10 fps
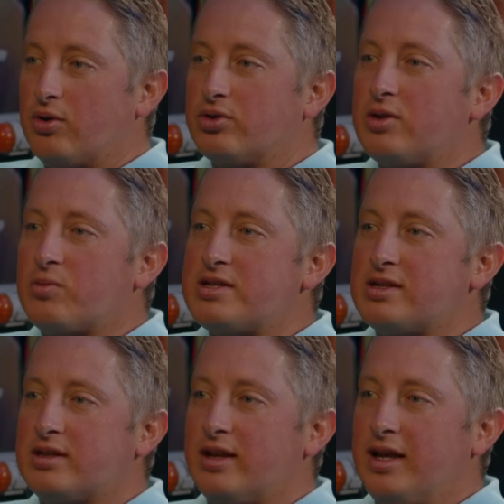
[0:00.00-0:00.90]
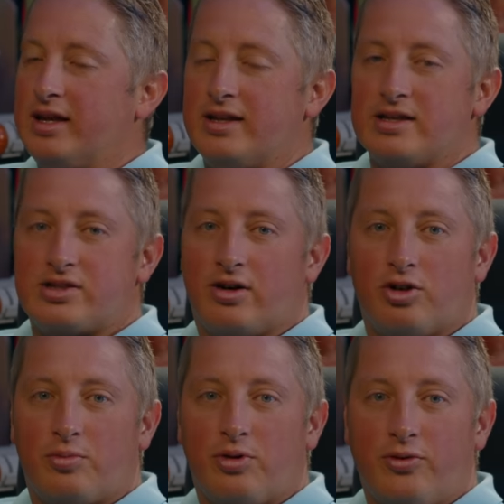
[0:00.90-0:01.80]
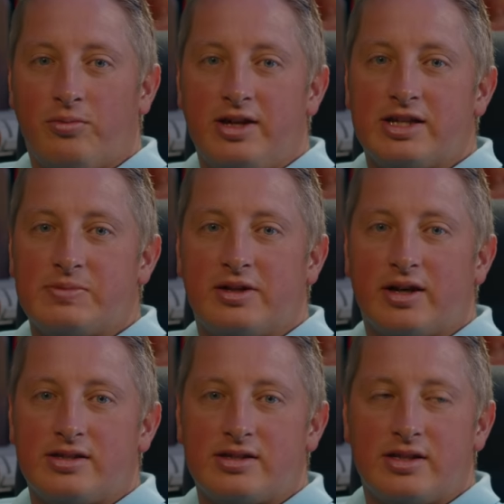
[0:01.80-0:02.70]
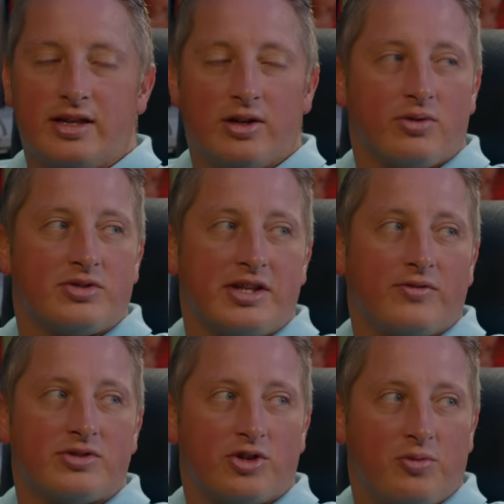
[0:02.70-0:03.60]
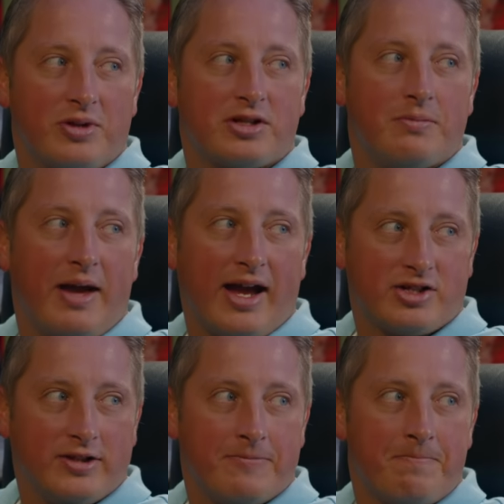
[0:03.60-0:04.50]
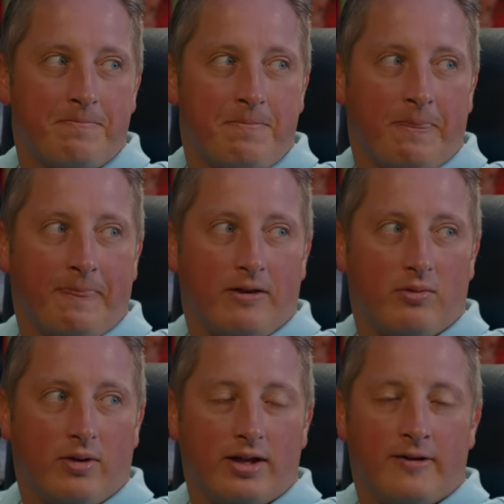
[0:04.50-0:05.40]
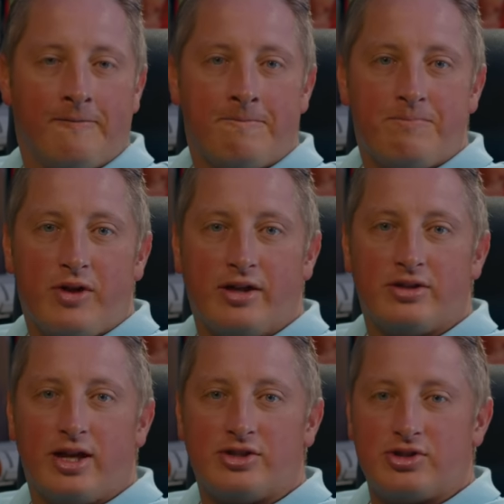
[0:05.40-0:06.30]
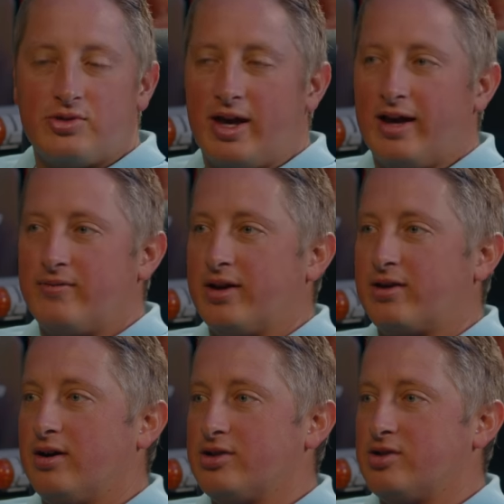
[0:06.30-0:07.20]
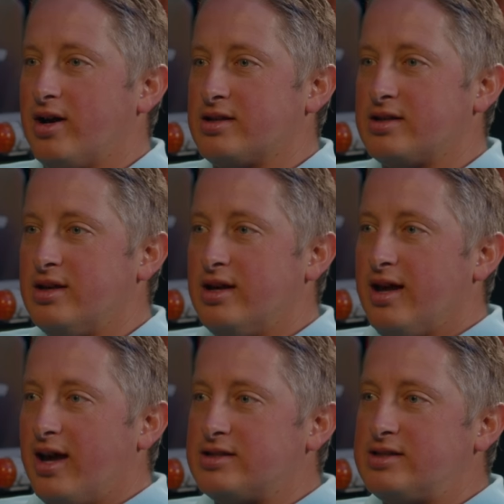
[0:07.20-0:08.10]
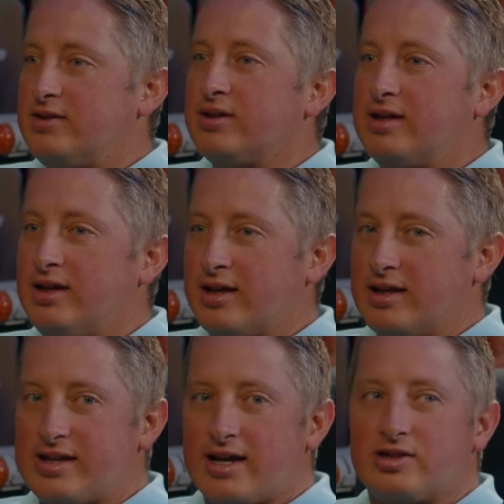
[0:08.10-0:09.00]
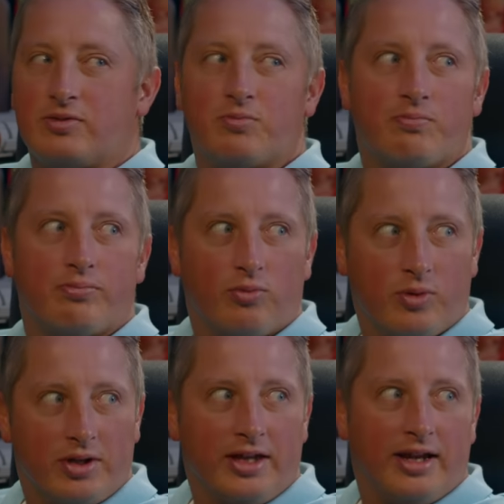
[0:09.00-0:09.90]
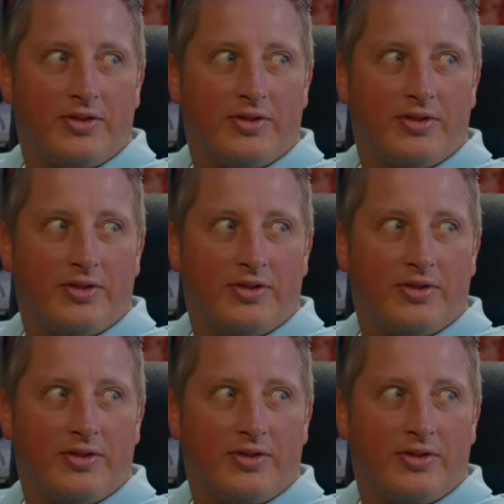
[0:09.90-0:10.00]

only reason it is tolerable for me is because the heroes have so much compassion. Yep. Right? And and so you have that contrast. And Stephen King is actually brilliant